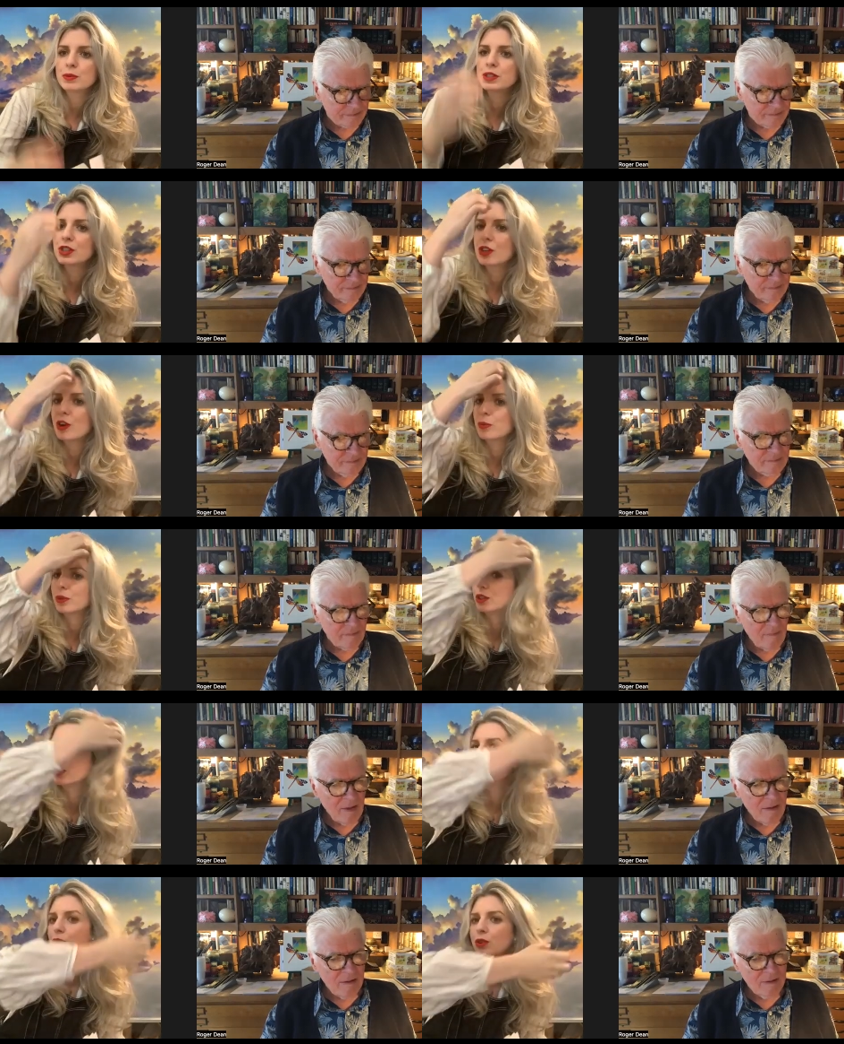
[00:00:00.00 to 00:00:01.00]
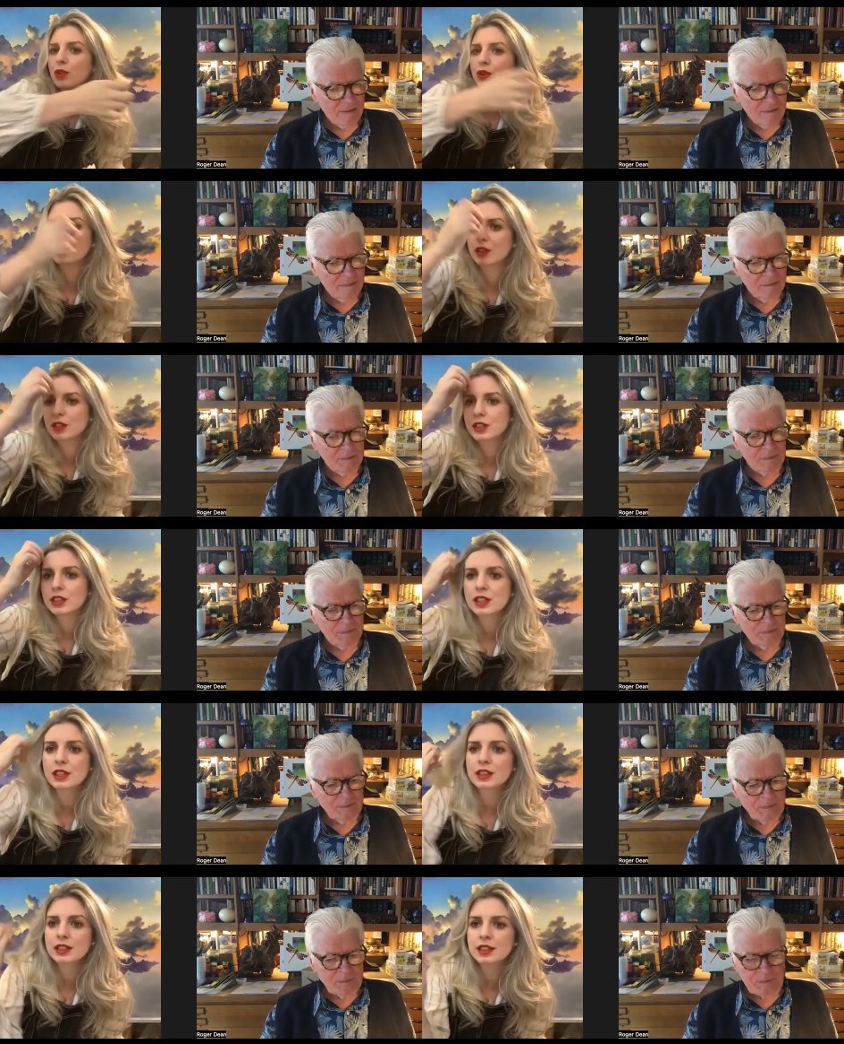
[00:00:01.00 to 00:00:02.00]
Speaker 1: should we start with the tour?
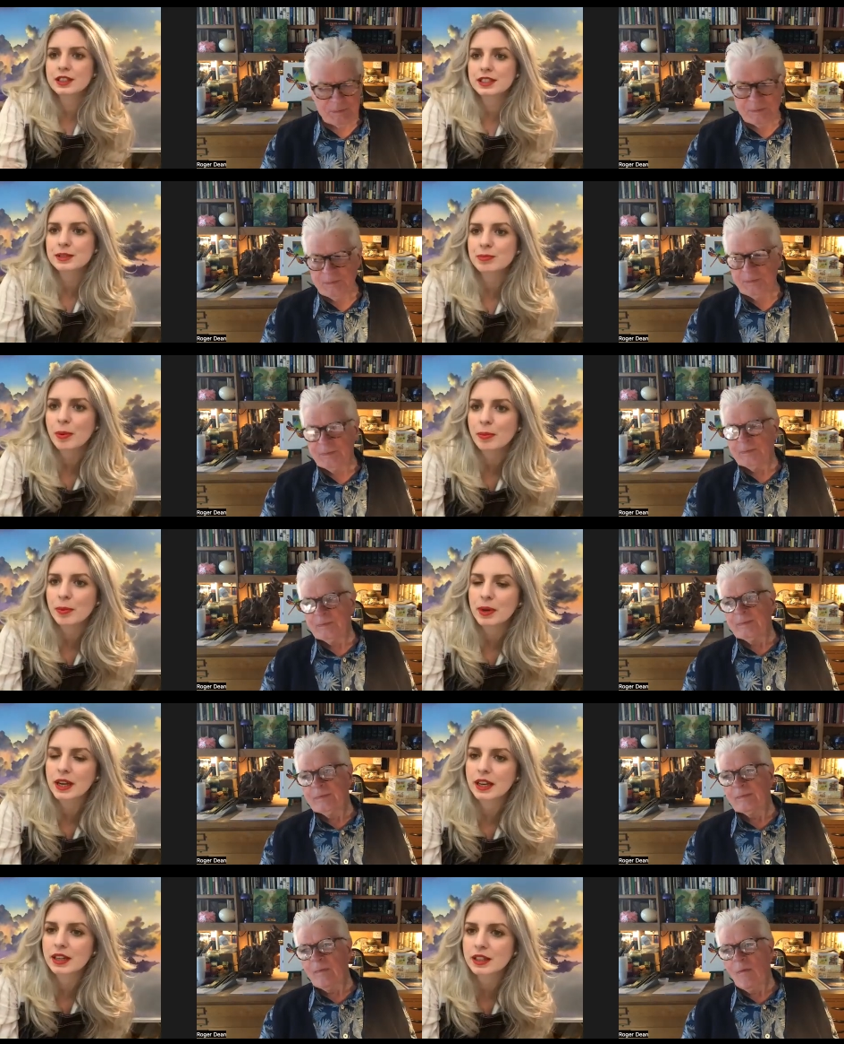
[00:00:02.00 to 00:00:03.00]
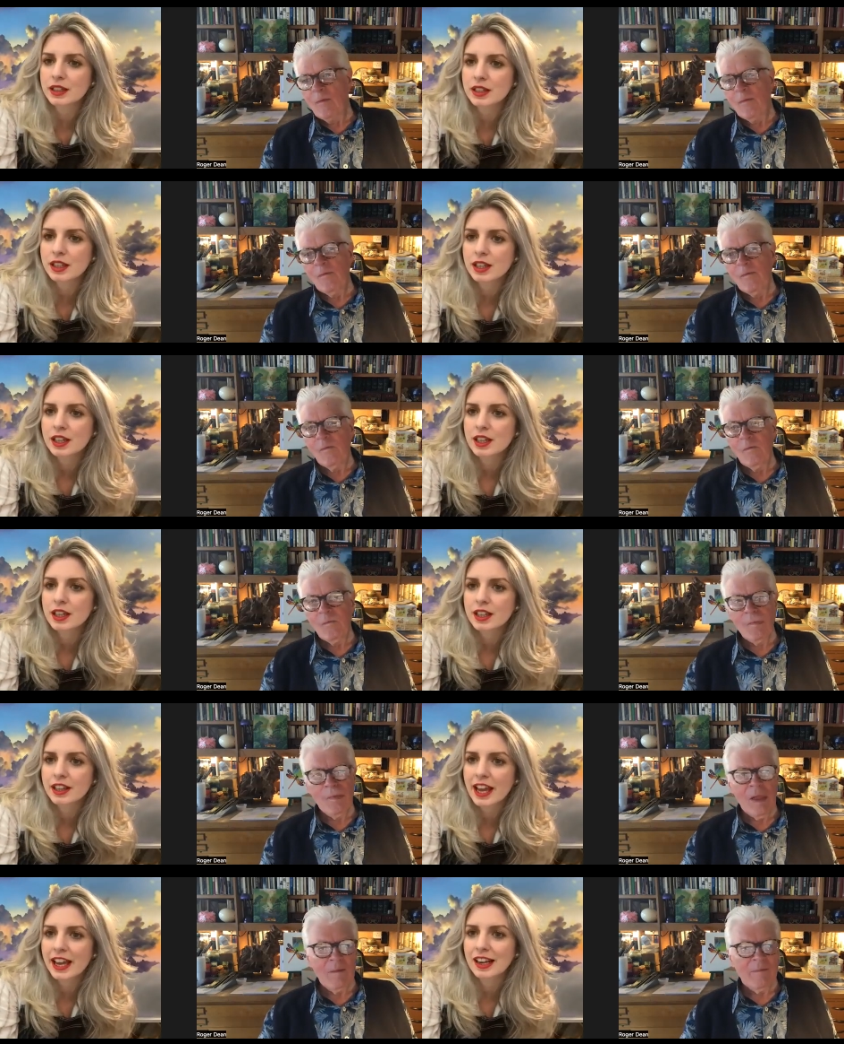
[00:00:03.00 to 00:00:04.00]
Because it's probably
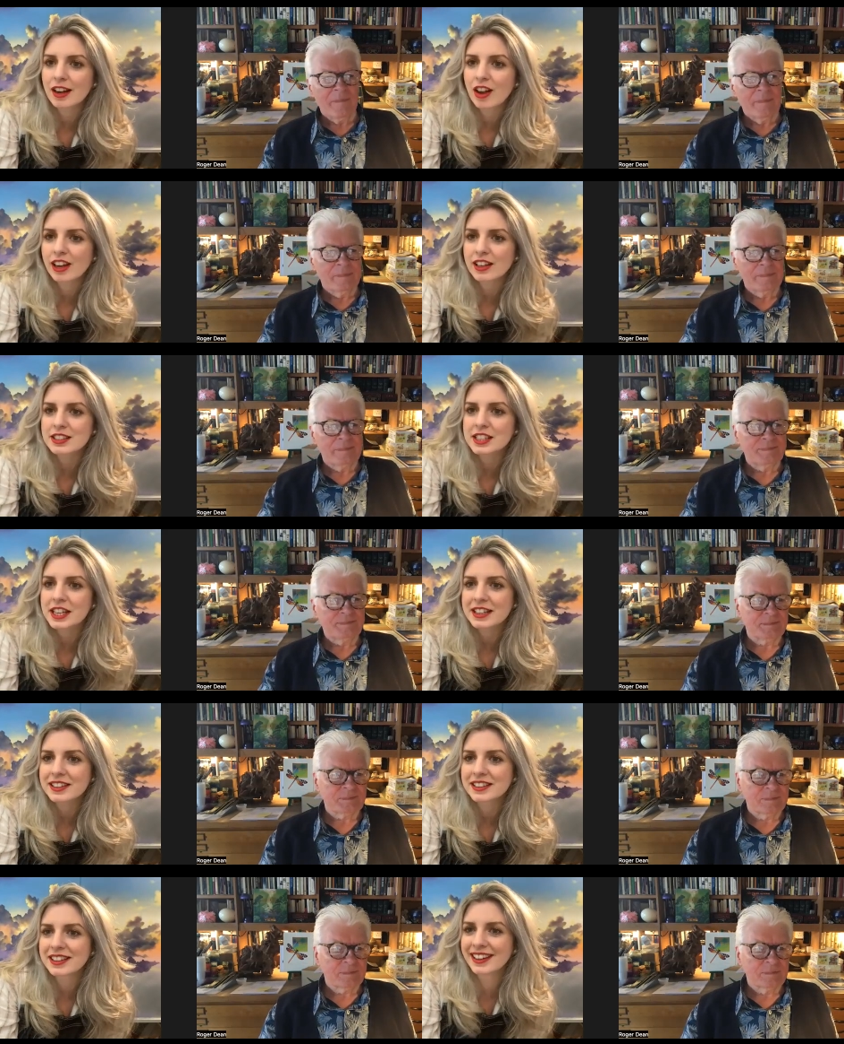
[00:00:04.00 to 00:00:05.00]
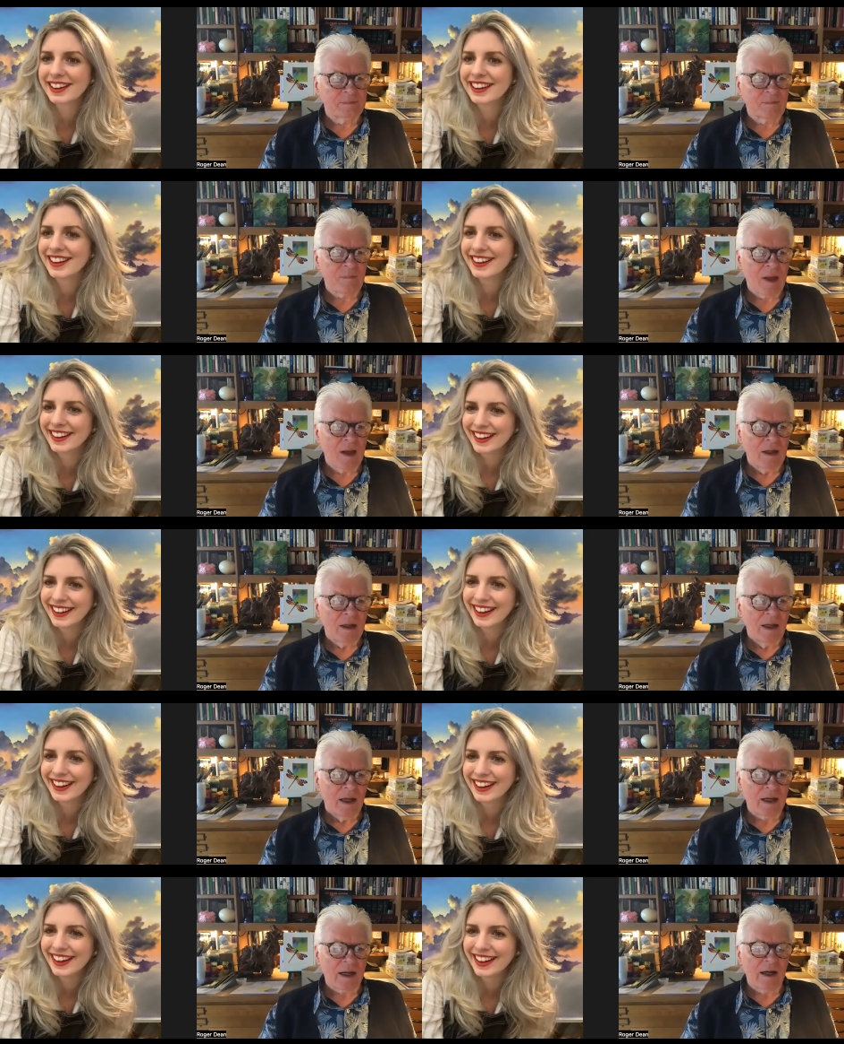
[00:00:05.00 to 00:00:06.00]
the headline, isn't it?
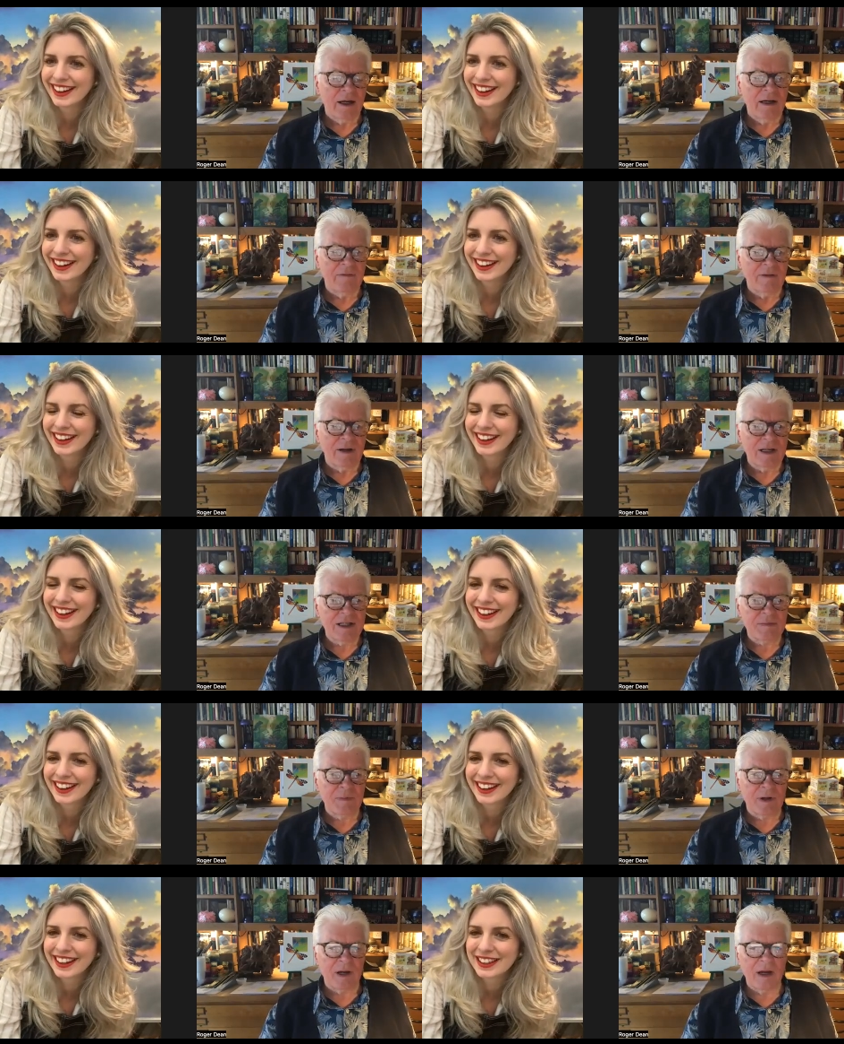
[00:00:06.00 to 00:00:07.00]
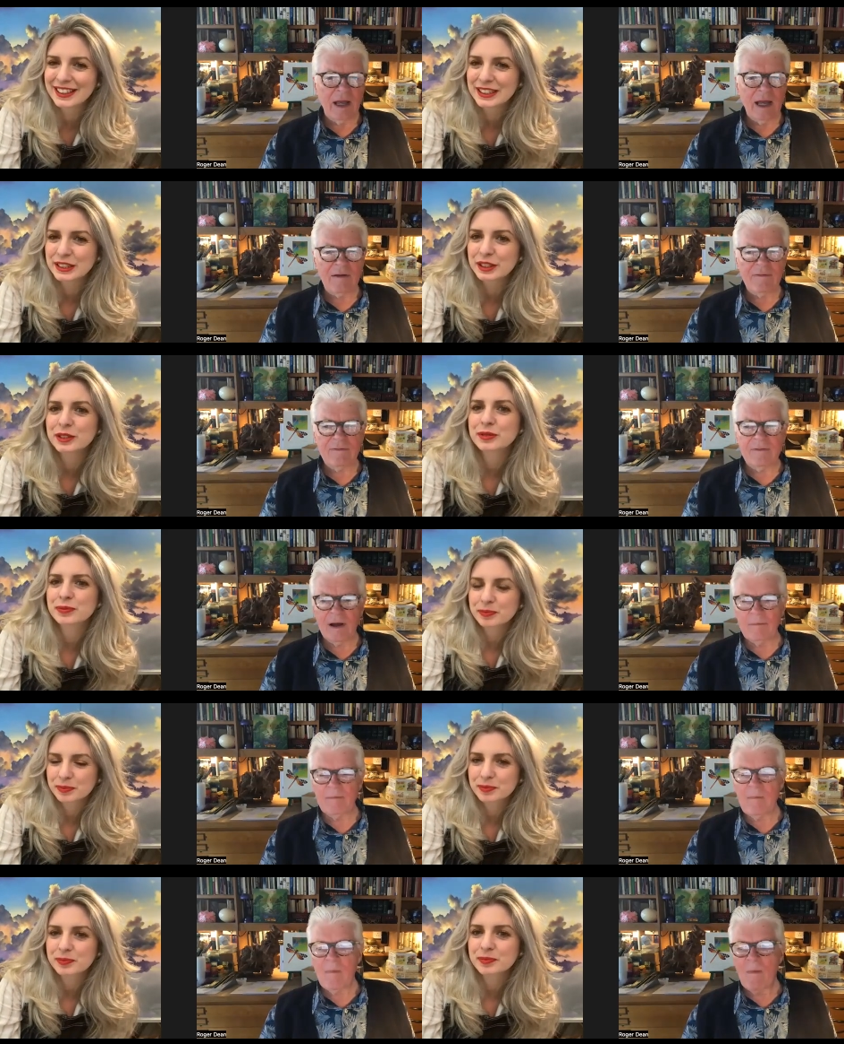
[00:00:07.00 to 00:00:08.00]
Speaker 2: It kind of is, but I have
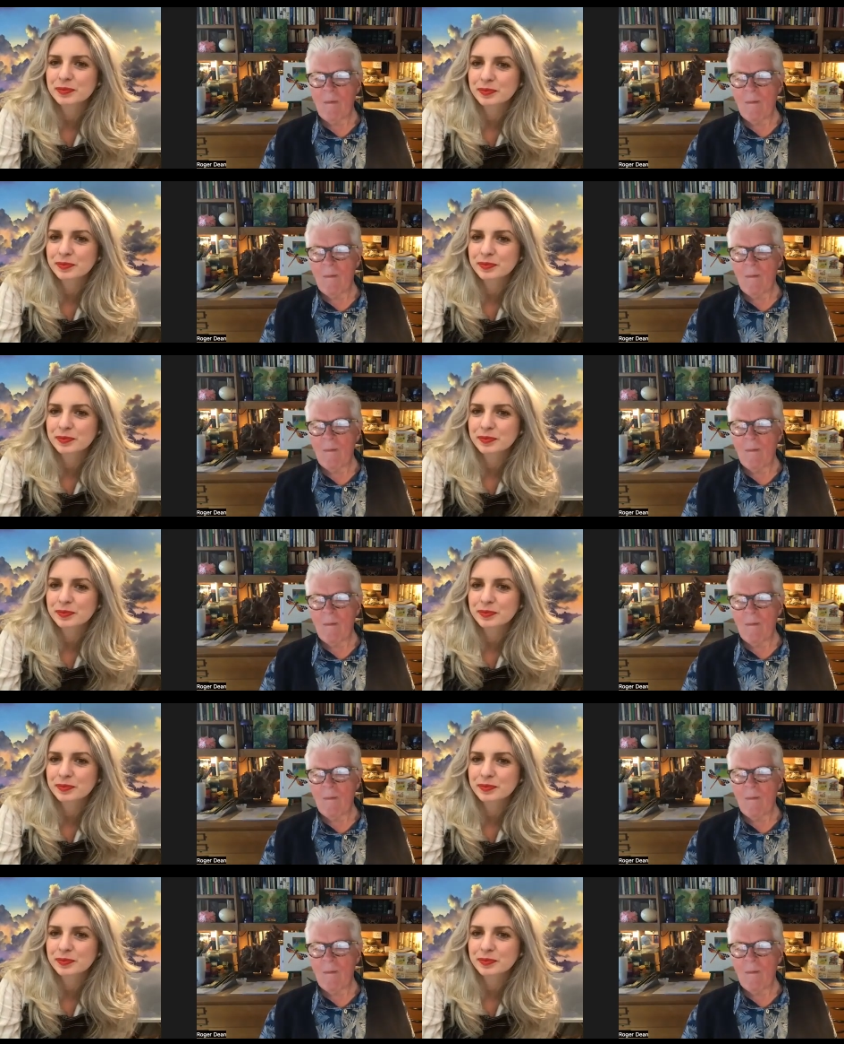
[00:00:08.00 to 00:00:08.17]
um,